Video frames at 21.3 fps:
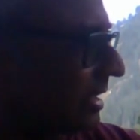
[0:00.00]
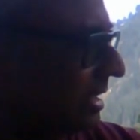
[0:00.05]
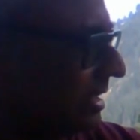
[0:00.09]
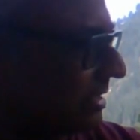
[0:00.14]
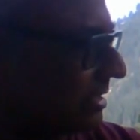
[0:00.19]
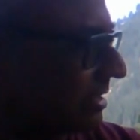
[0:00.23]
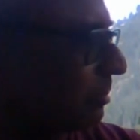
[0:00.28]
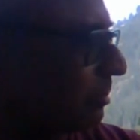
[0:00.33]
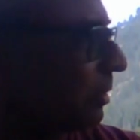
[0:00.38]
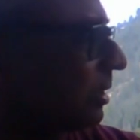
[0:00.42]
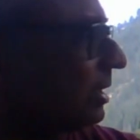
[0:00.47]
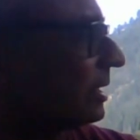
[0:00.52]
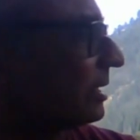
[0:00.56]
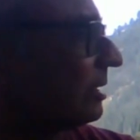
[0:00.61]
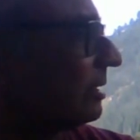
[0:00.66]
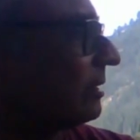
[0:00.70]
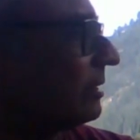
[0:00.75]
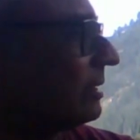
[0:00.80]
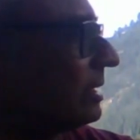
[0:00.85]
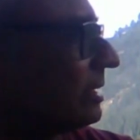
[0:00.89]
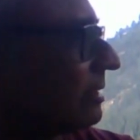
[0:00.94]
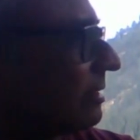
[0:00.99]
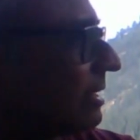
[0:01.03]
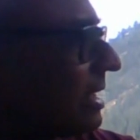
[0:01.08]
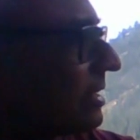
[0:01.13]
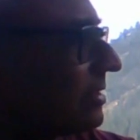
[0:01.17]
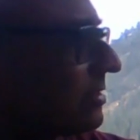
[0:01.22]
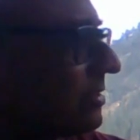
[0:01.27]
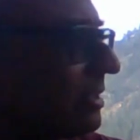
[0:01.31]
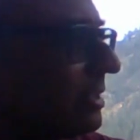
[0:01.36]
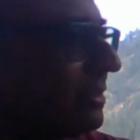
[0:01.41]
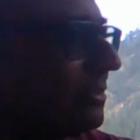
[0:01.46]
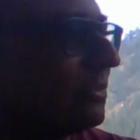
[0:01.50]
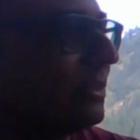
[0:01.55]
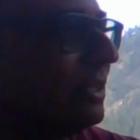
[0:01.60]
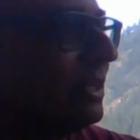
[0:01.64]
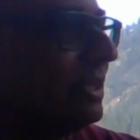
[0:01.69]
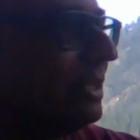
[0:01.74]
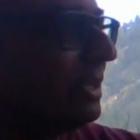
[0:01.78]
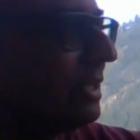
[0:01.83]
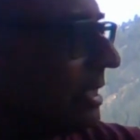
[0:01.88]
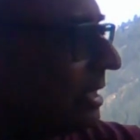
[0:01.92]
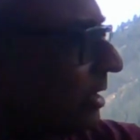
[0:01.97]
the intermolecular interactions
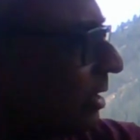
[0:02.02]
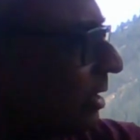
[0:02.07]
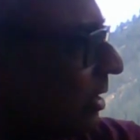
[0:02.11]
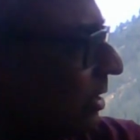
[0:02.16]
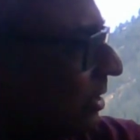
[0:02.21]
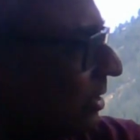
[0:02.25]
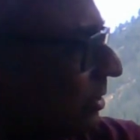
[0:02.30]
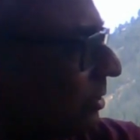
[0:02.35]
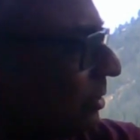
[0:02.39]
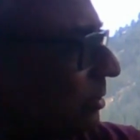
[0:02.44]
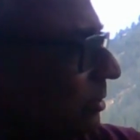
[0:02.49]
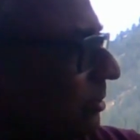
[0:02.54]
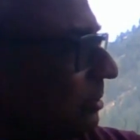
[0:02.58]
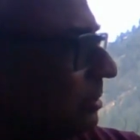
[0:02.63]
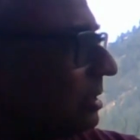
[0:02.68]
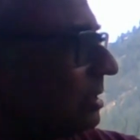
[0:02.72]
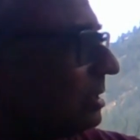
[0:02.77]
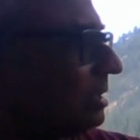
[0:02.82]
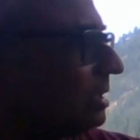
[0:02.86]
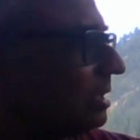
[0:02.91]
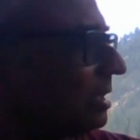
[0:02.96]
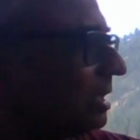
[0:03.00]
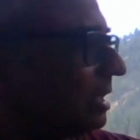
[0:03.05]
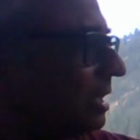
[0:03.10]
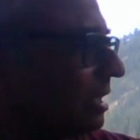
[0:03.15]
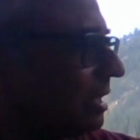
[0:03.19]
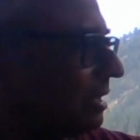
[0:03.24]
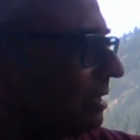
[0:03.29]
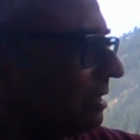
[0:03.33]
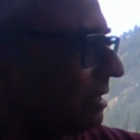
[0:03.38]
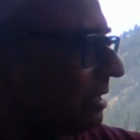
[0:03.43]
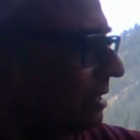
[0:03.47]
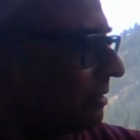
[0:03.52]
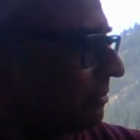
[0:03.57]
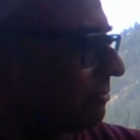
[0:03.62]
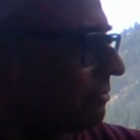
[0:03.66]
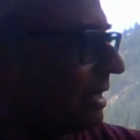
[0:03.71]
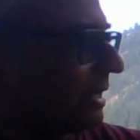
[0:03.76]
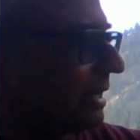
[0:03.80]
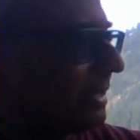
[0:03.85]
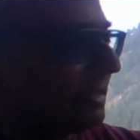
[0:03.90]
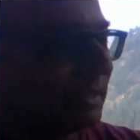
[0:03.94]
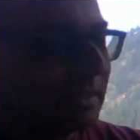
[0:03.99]
in order to
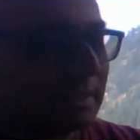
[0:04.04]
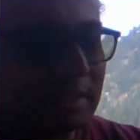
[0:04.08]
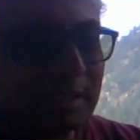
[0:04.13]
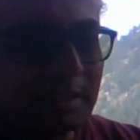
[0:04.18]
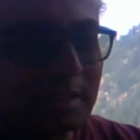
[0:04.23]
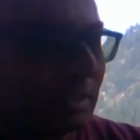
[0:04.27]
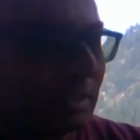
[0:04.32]
find